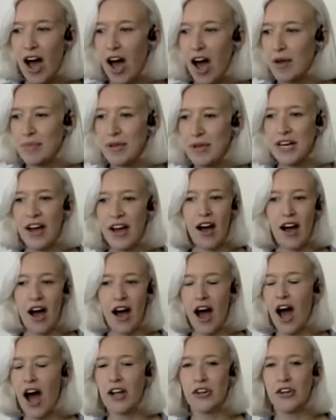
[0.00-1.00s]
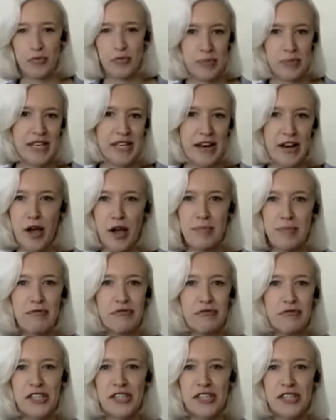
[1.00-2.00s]
I mean, 100%. I mean,
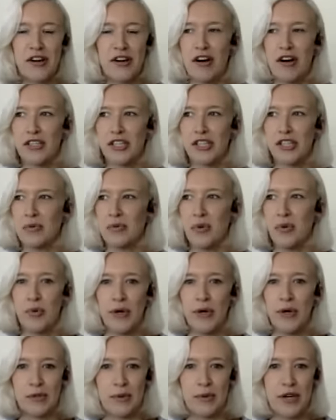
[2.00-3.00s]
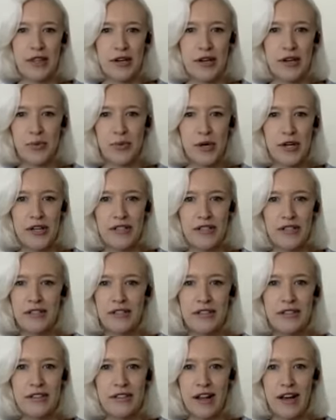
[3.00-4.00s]
for a start, support is one of those words
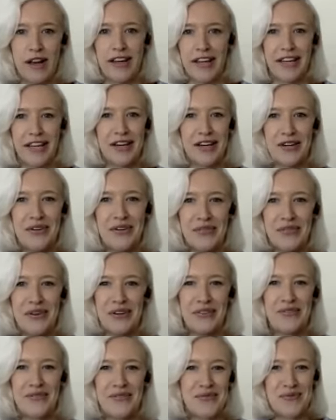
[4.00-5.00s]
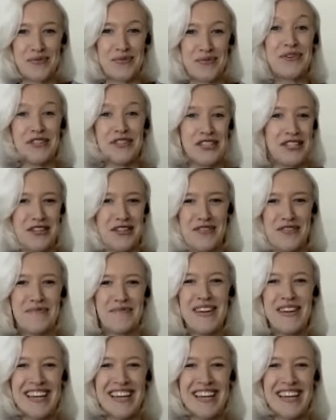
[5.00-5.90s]
that what do you mean?